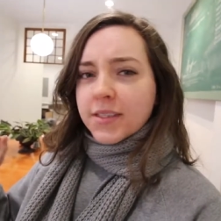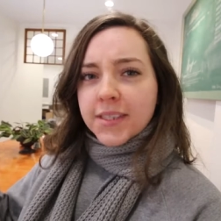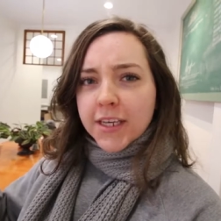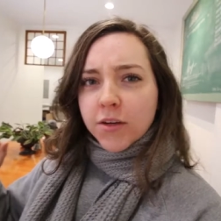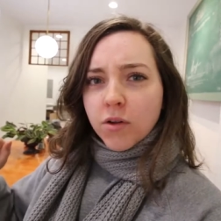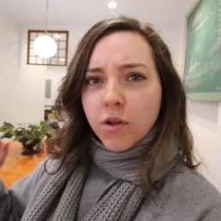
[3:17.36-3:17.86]

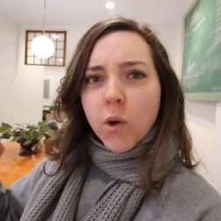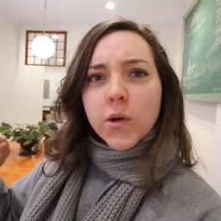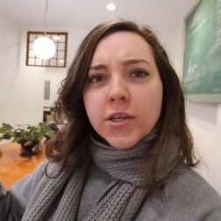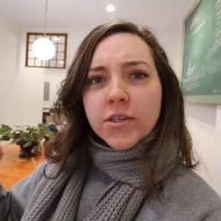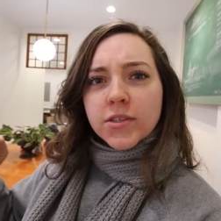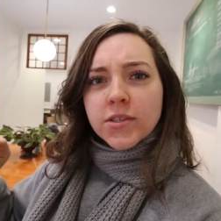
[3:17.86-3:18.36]
single
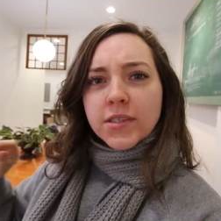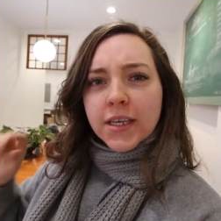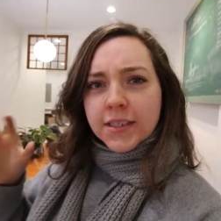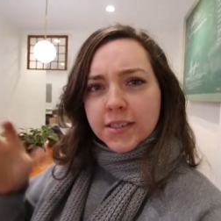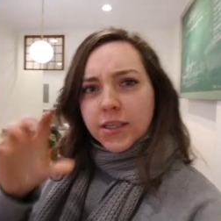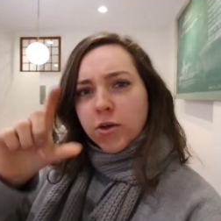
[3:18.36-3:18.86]
orders,
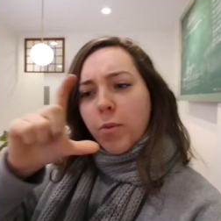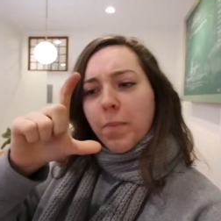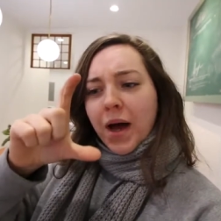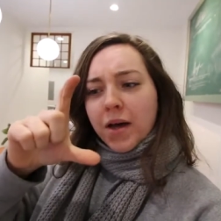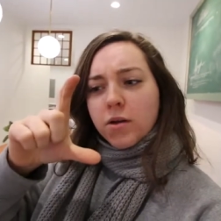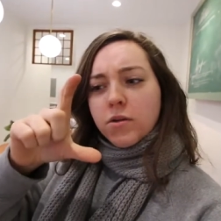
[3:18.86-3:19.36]
like single
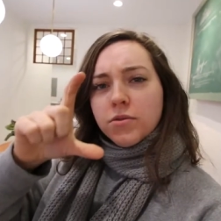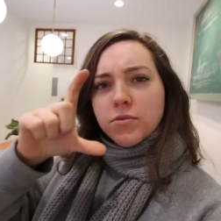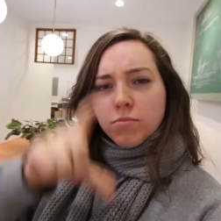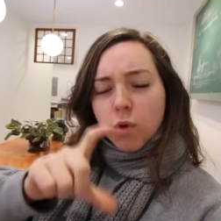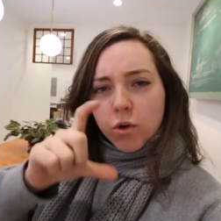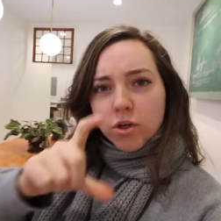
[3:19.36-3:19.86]

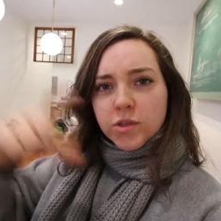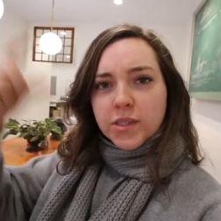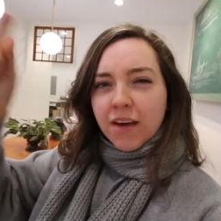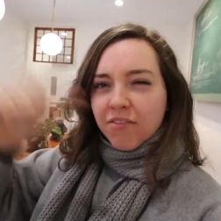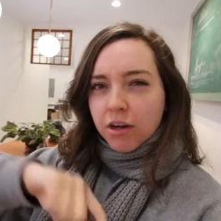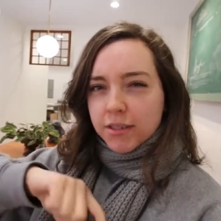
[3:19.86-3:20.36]
bottle orders
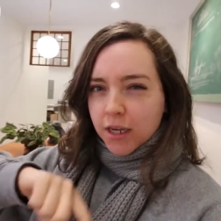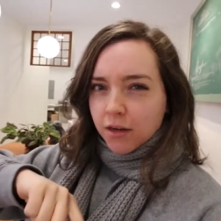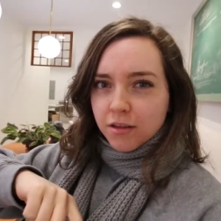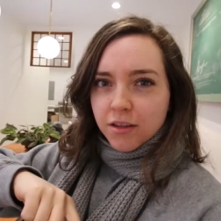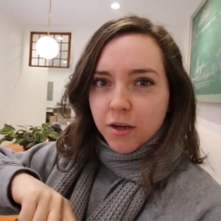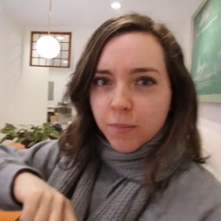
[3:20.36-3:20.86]
have gone
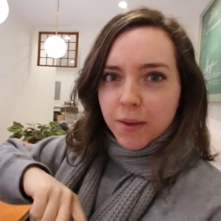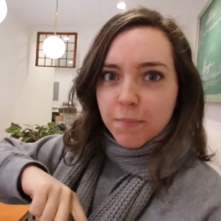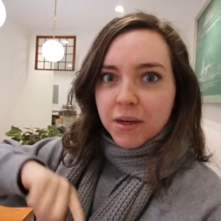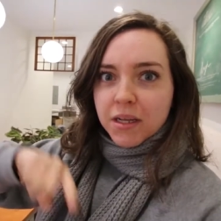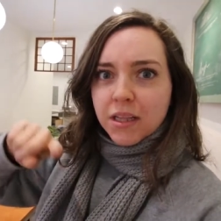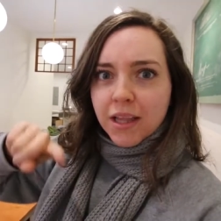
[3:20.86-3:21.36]
down a little bit,
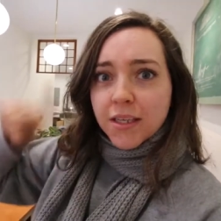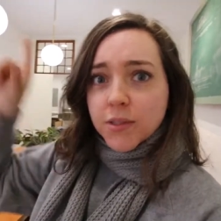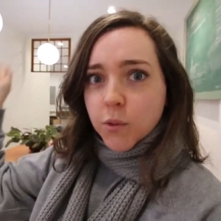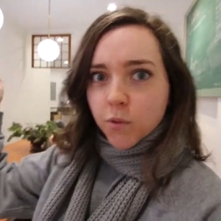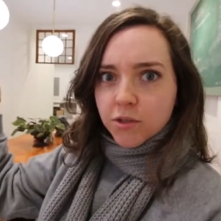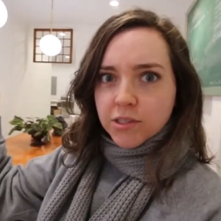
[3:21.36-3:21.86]
but
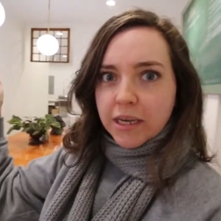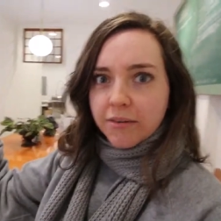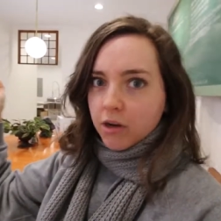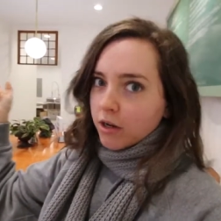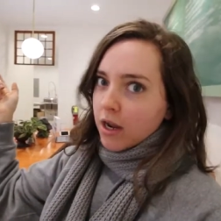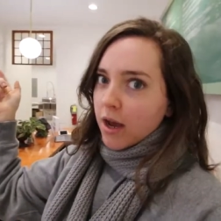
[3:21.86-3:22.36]
cleanse orders
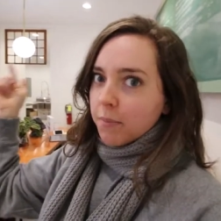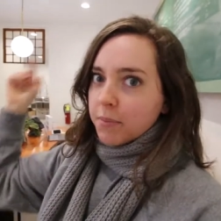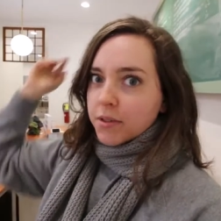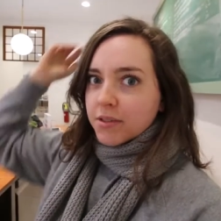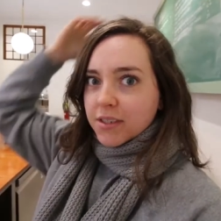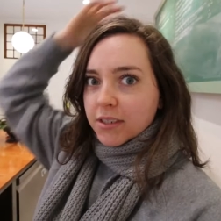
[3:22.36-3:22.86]
have gone
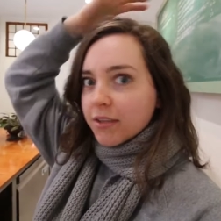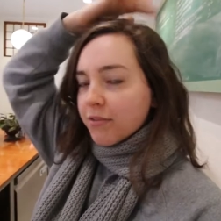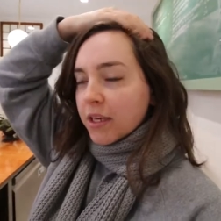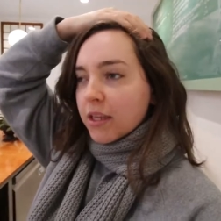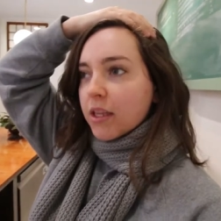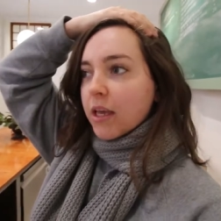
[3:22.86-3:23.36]
up
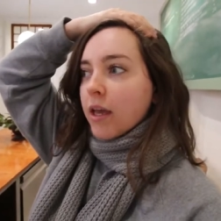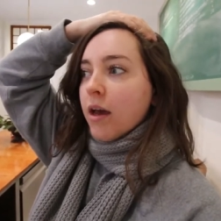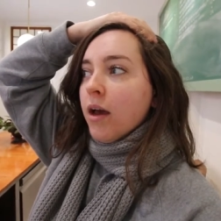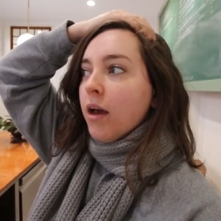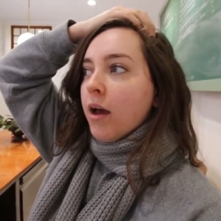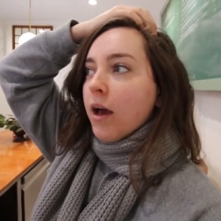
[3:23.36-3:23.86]
significantly.
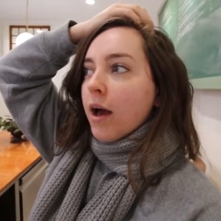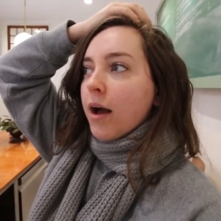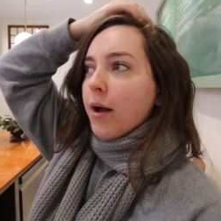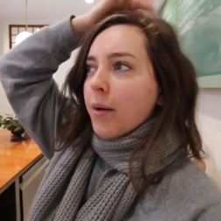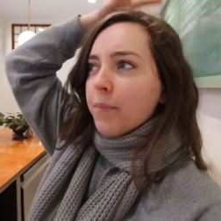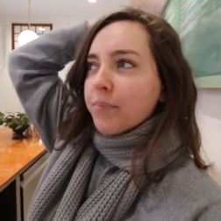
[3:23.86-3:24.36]

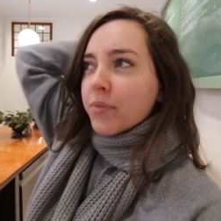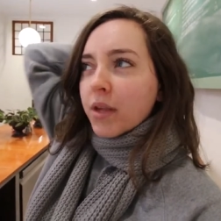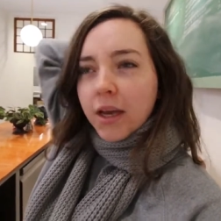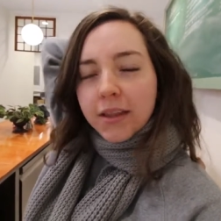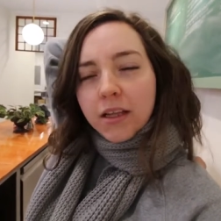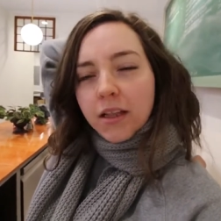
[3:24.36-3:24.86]
Um,
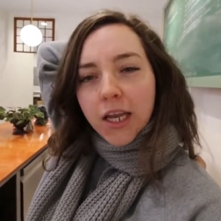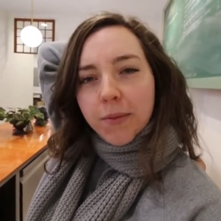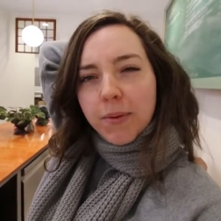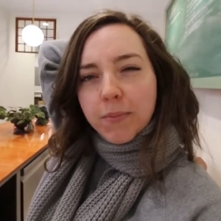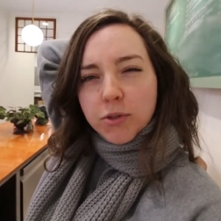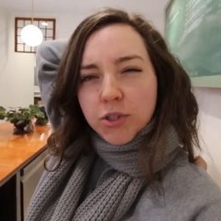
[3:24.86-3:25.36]
I think a lot
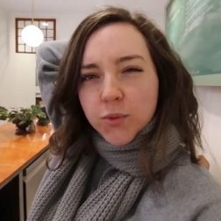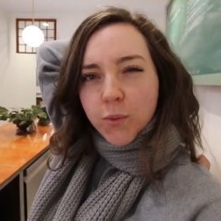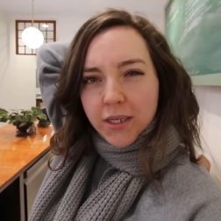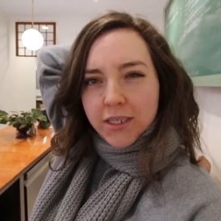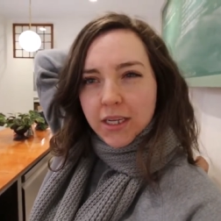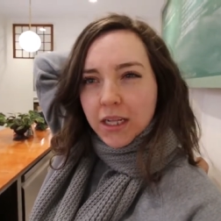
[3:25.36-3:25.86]
of people just
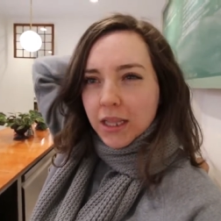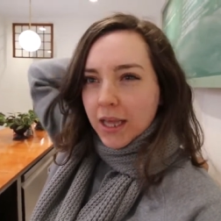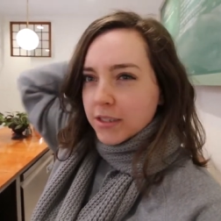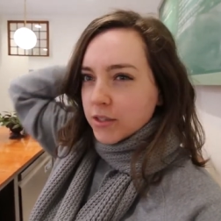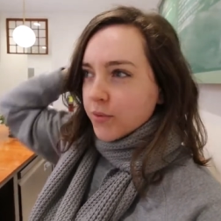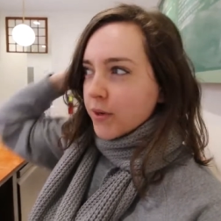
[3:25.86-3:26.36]
wanted to
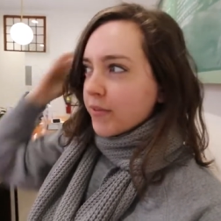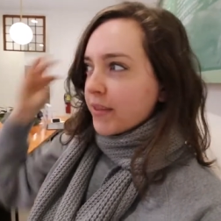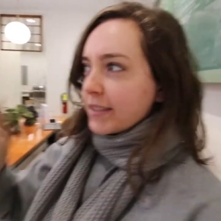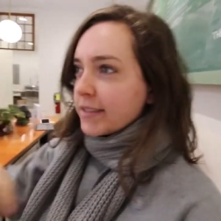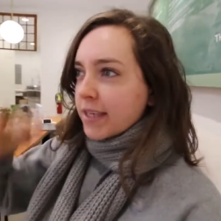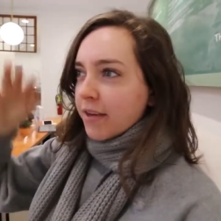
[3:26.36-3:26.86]
cleanse around
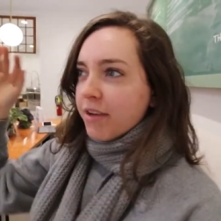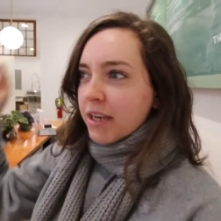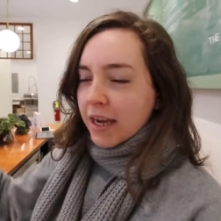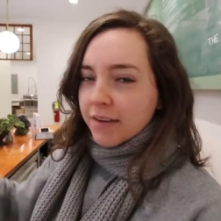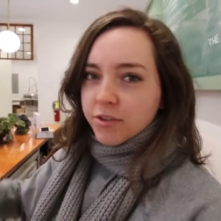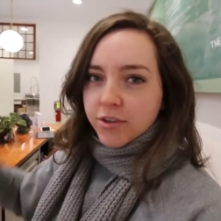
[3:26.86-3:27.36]
Thanksgiving,
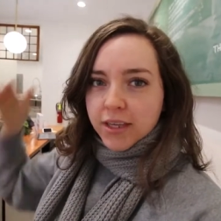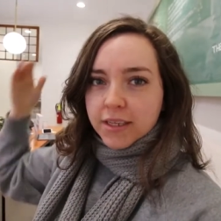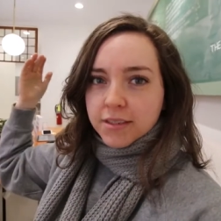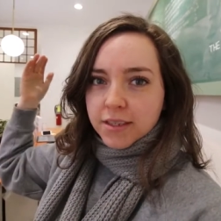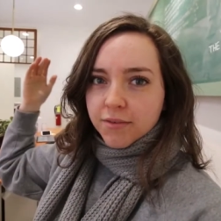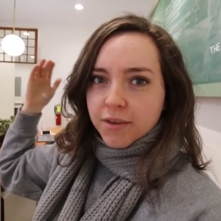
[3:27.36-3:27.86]
after
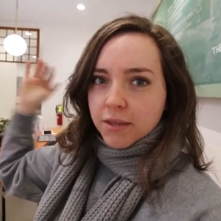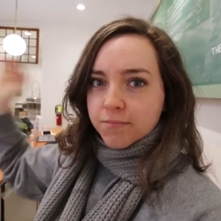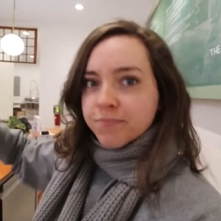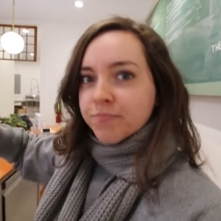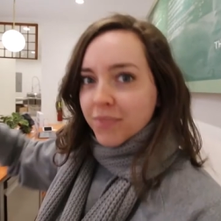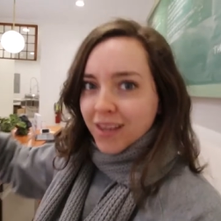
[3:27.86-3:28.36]
Thanksgiving,
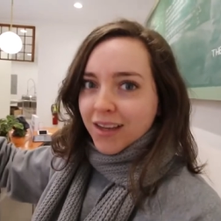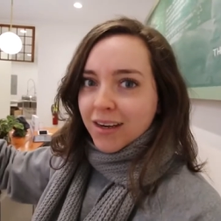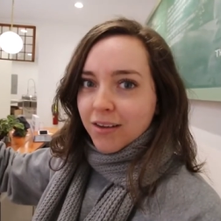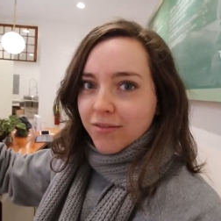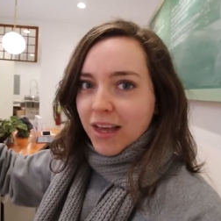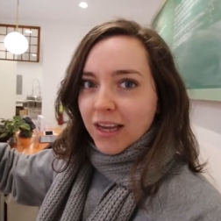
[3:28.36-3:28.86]
kind
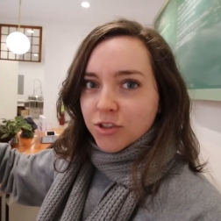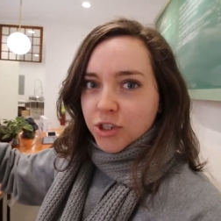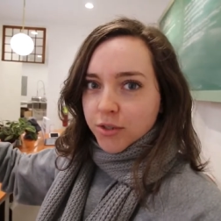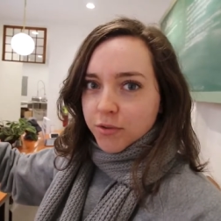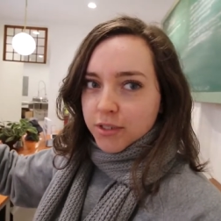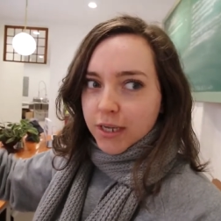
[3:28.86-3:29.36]
of that
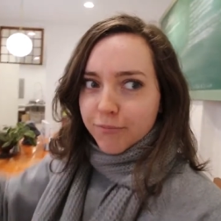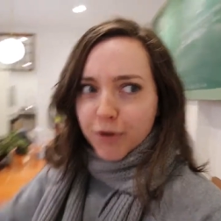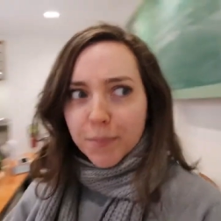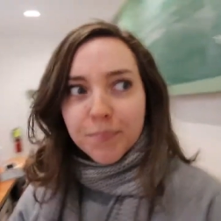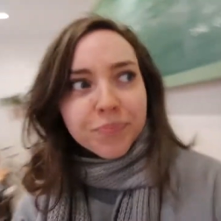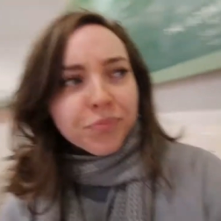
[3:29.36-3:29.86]
general time
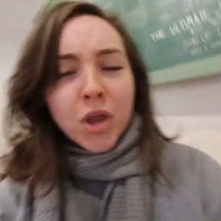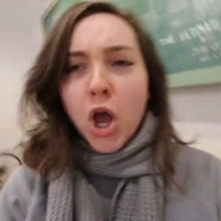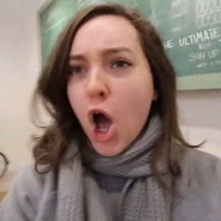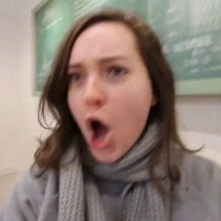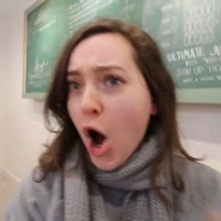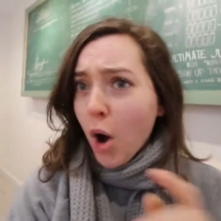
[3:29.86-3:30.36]
frame.
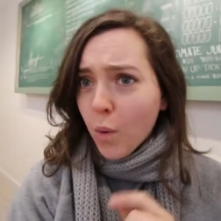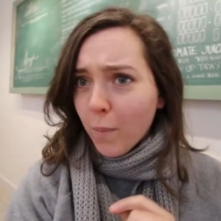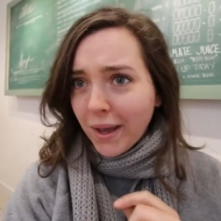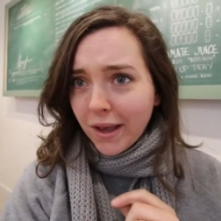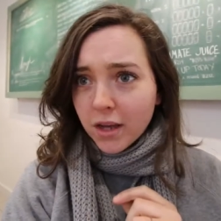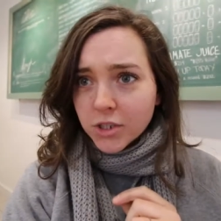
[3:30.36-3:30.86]

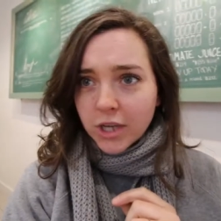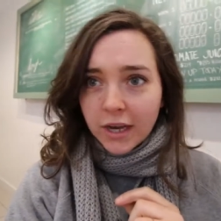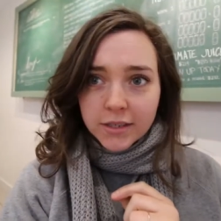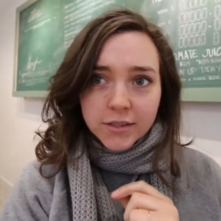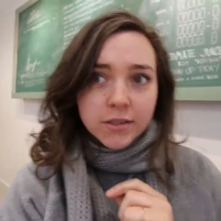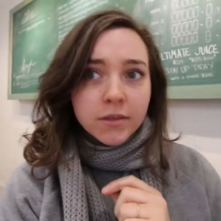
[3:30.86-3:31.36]
Oh my gosh,
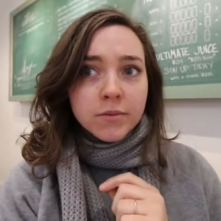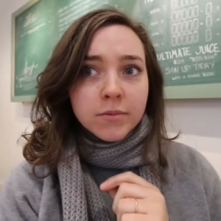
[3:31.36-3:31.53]
guys.